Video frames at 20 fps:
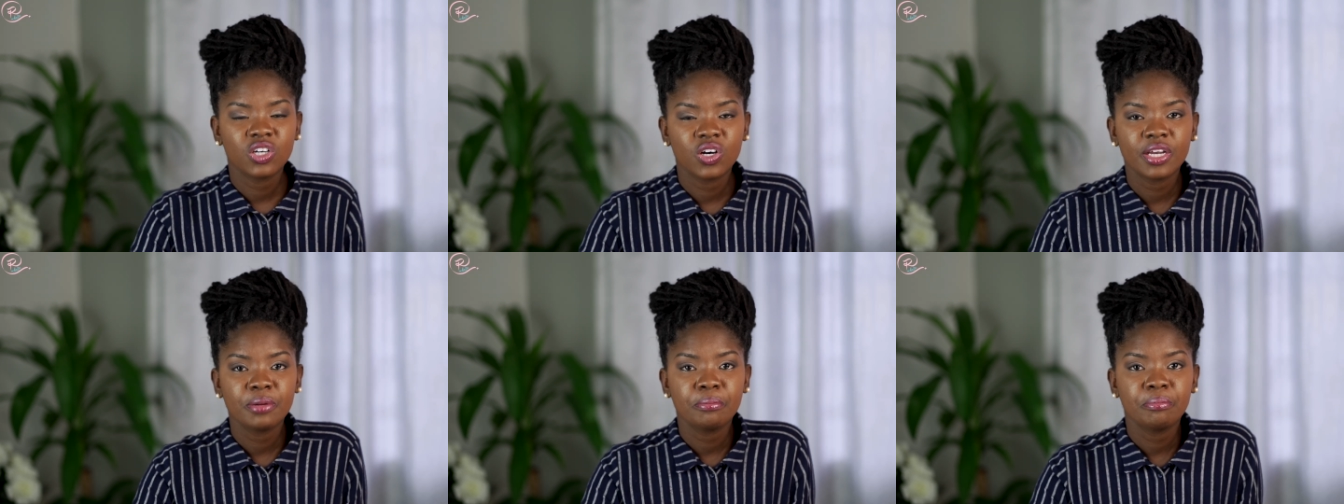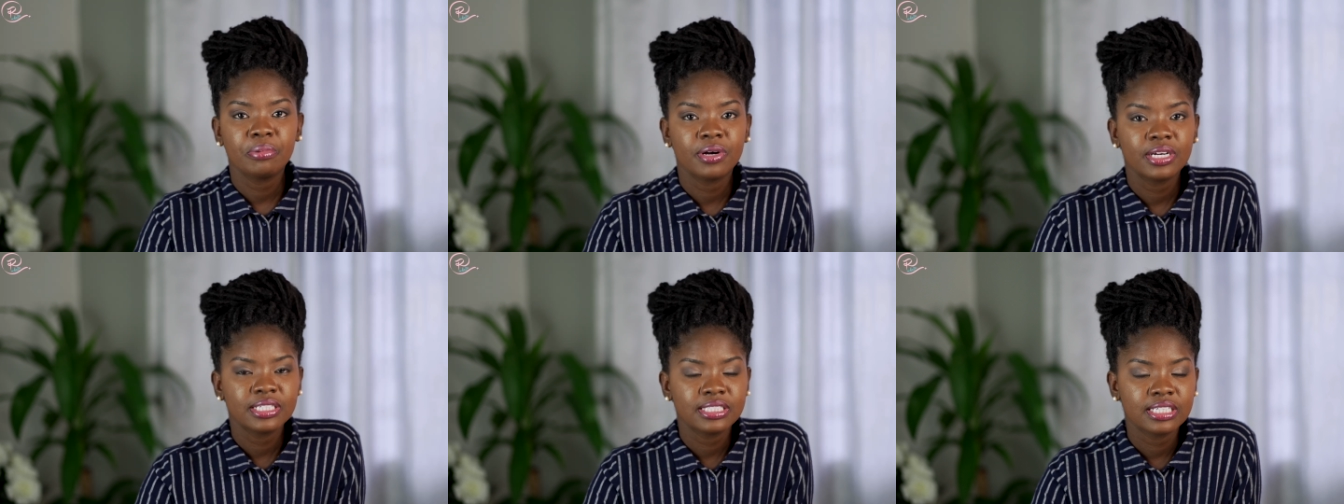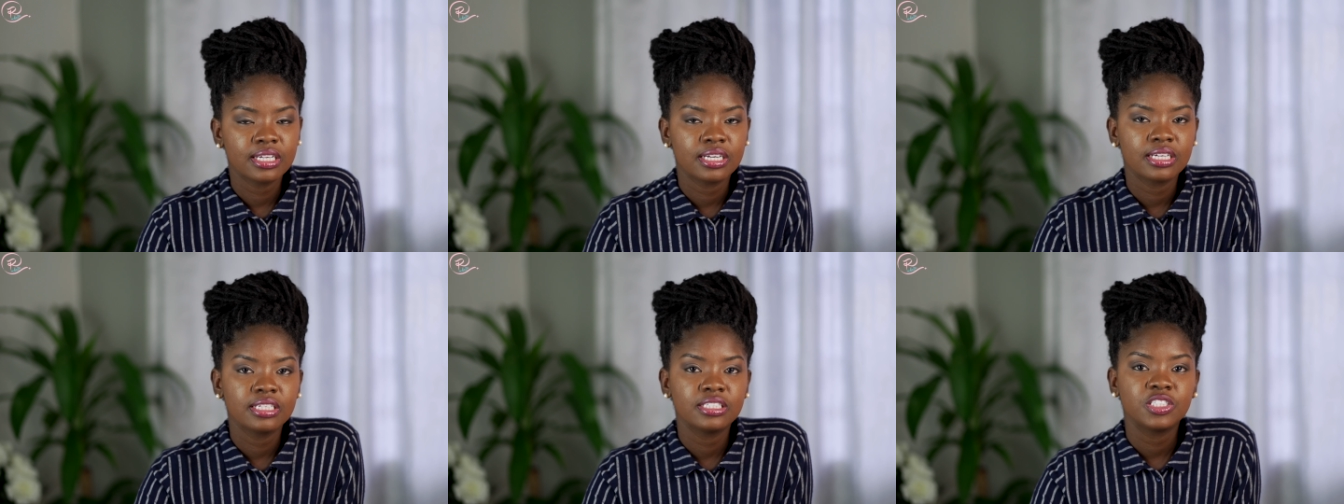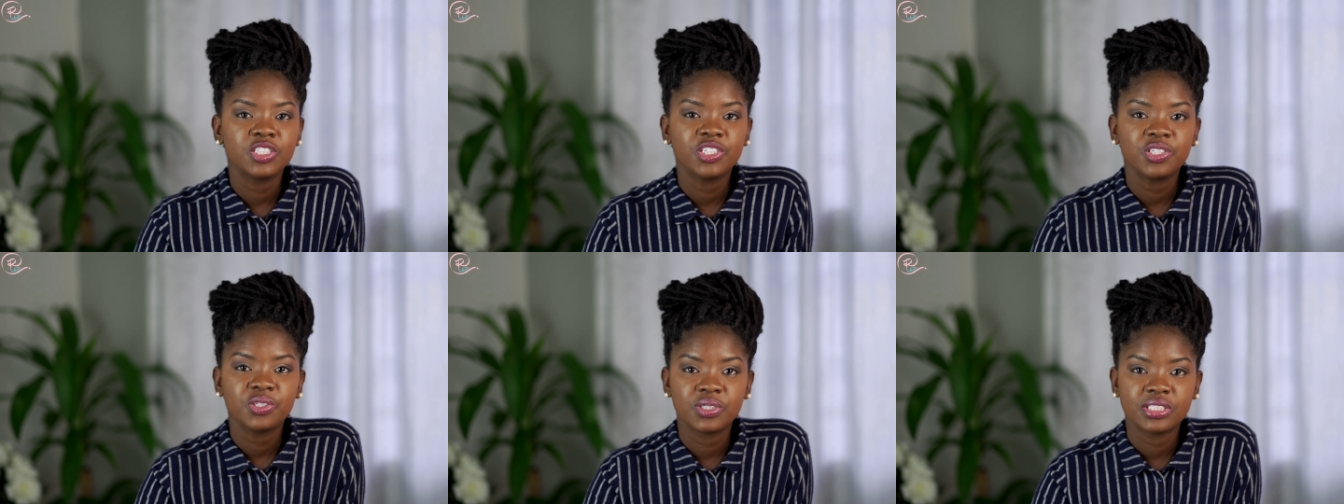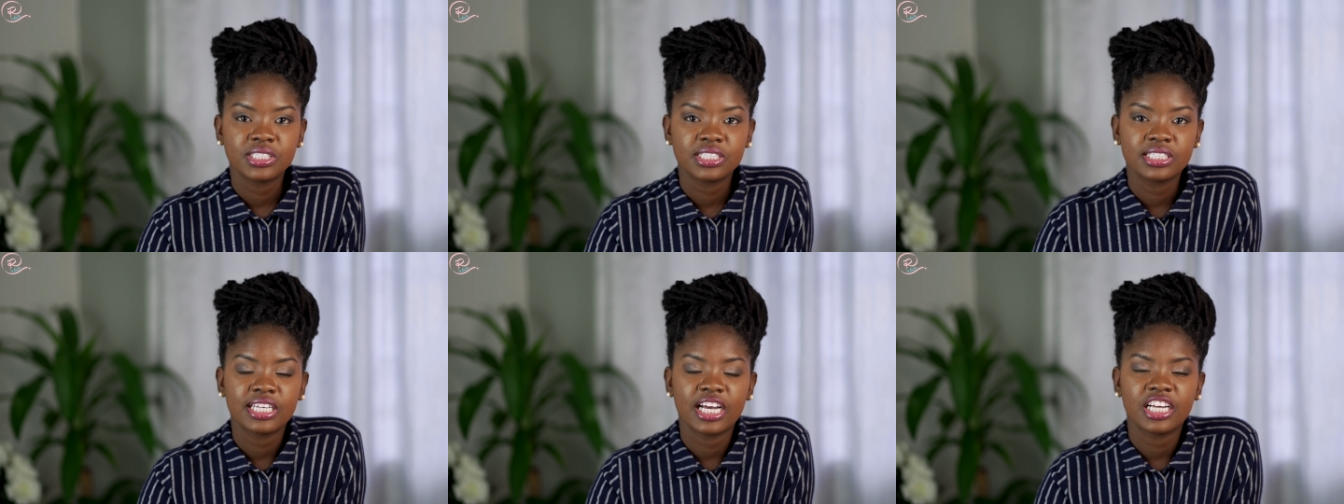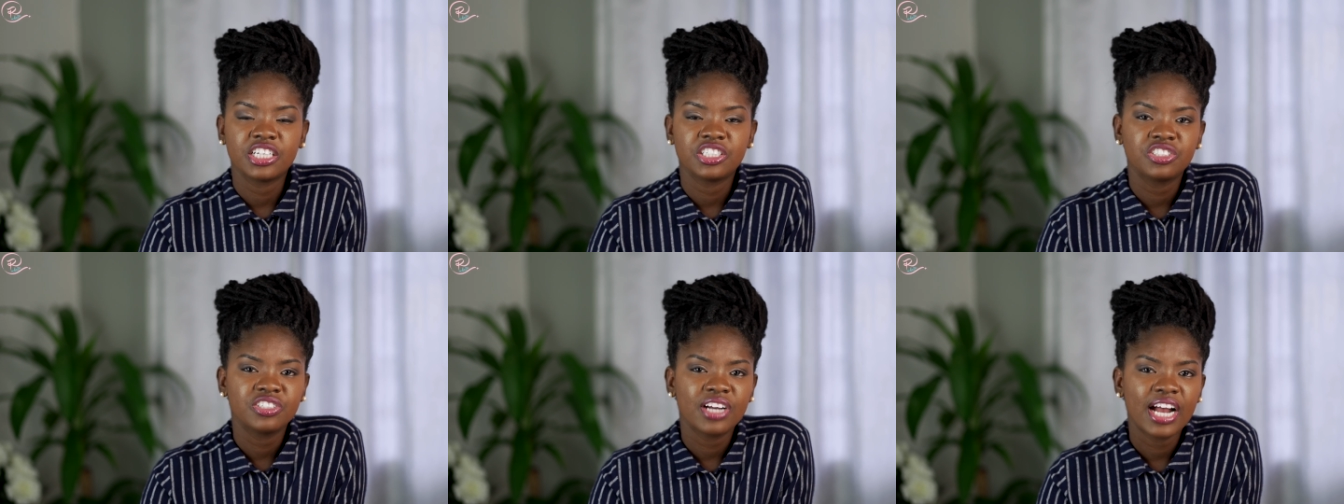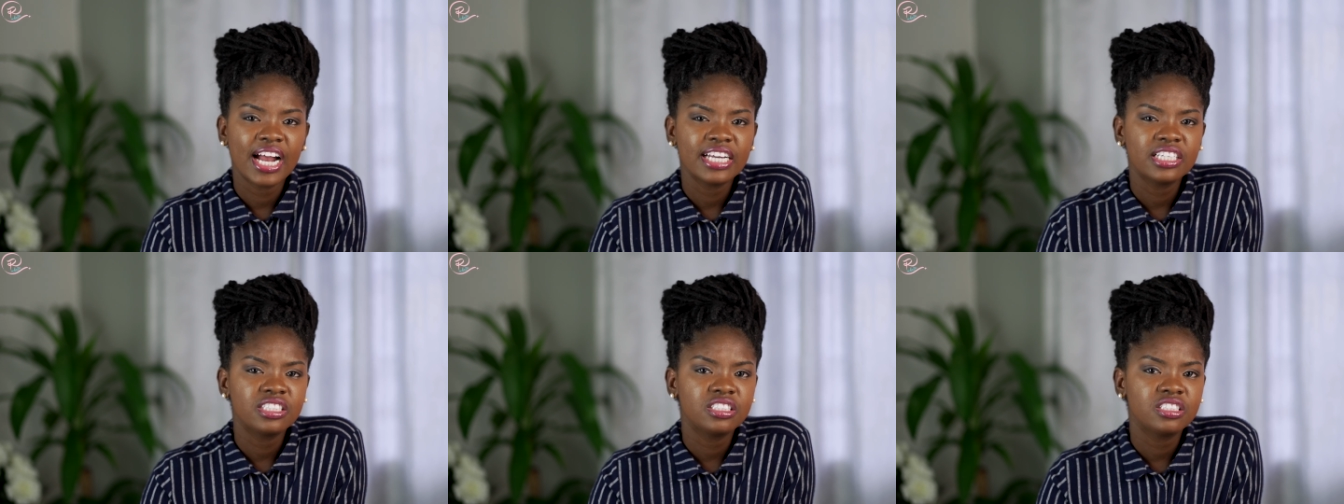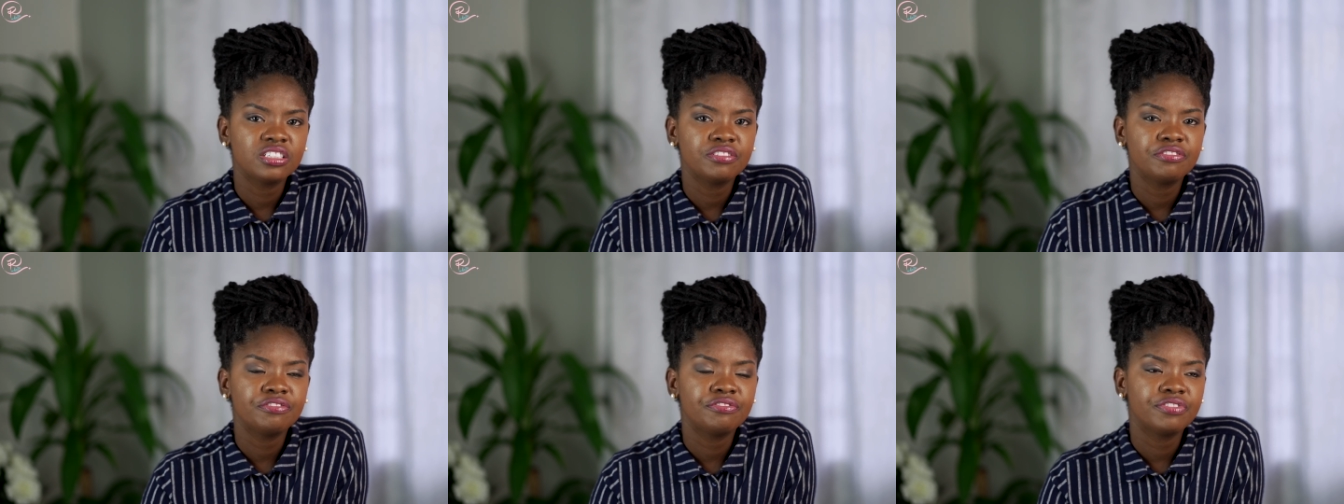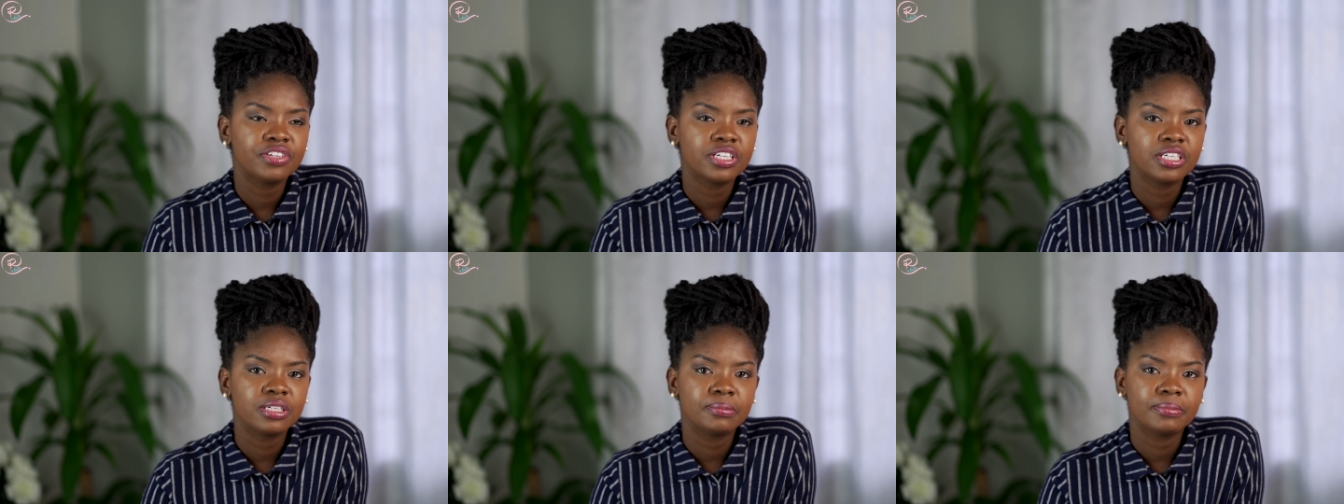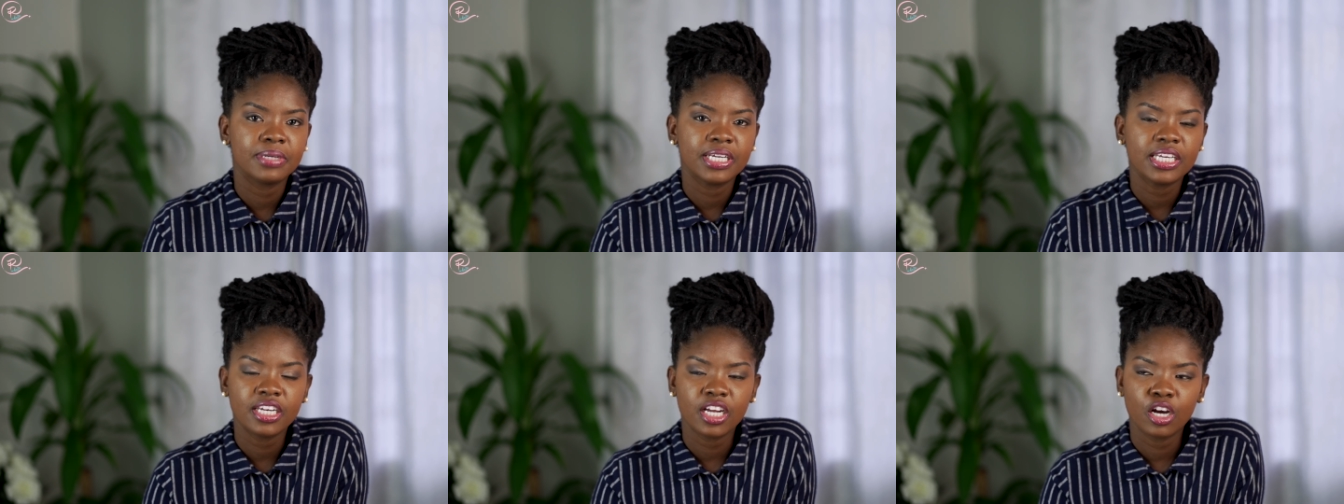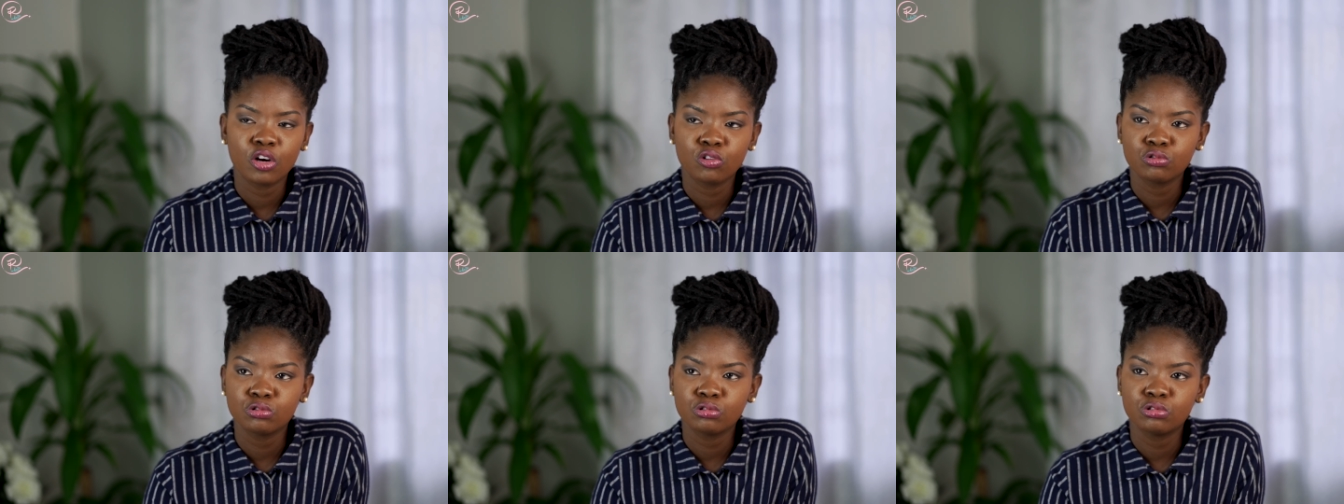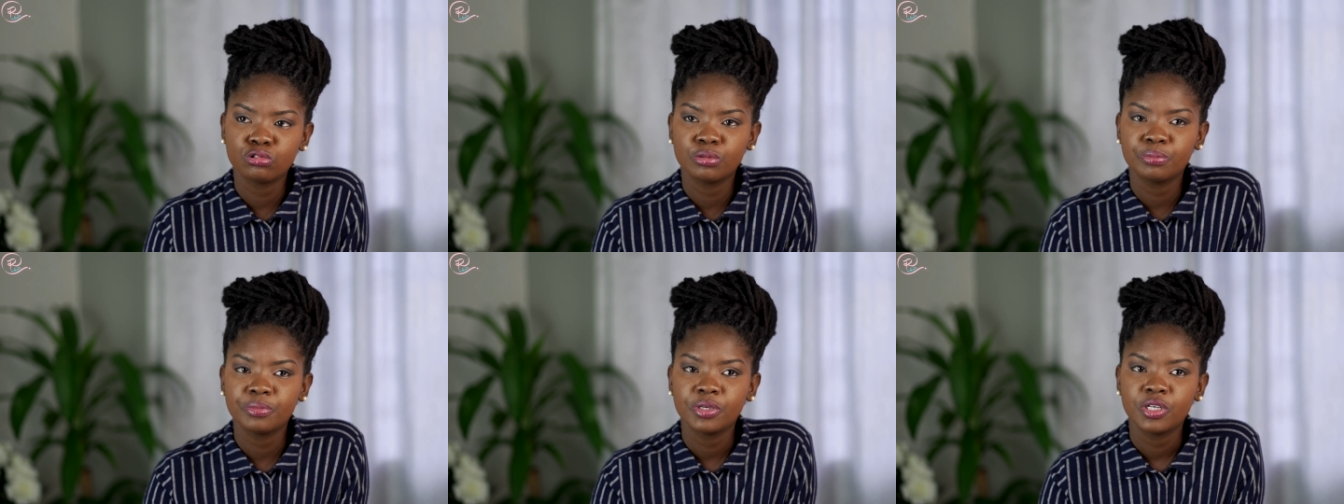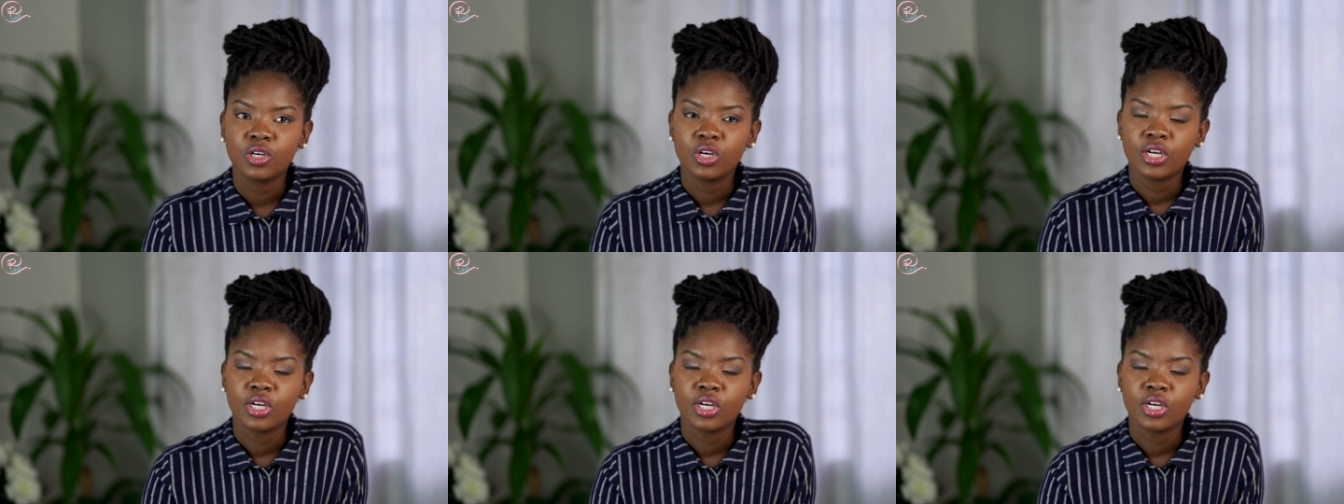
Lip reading: importantly to note is that try to film in a room